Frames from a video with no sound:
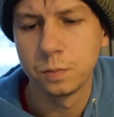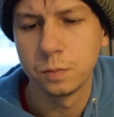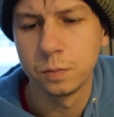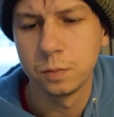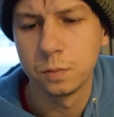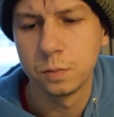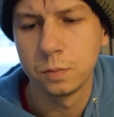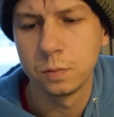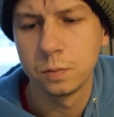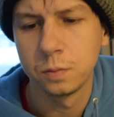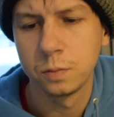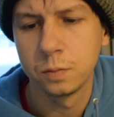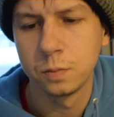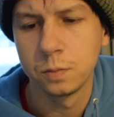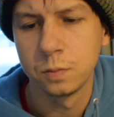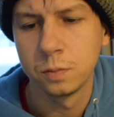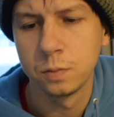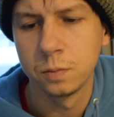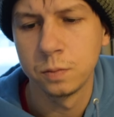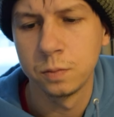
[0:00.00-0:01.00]

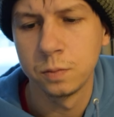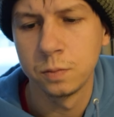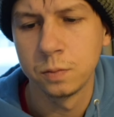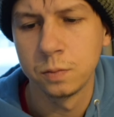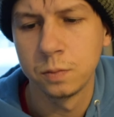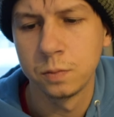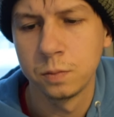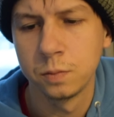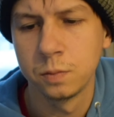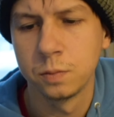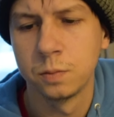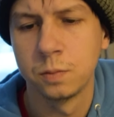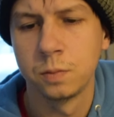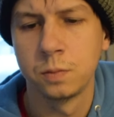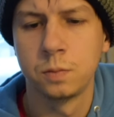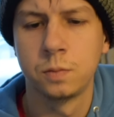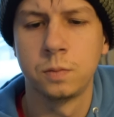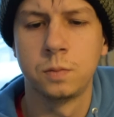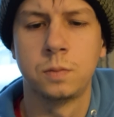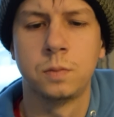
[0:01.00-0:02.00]

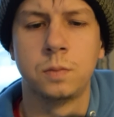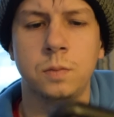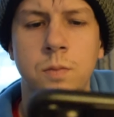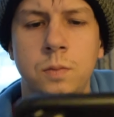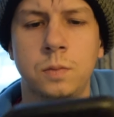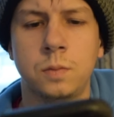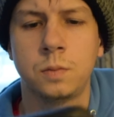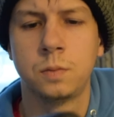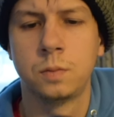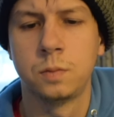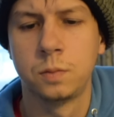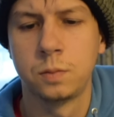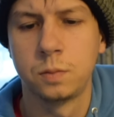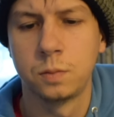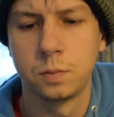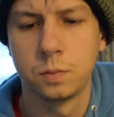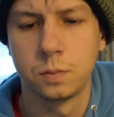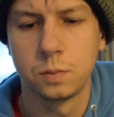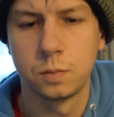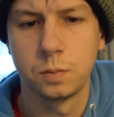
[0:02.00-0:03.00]

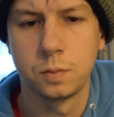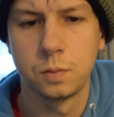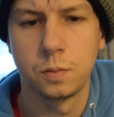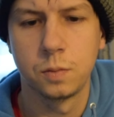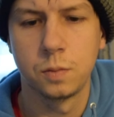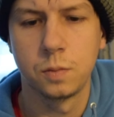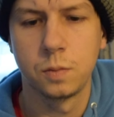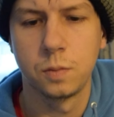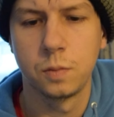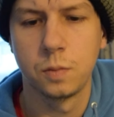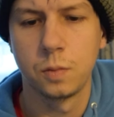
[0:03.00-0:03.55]
No one is speaking in this clip.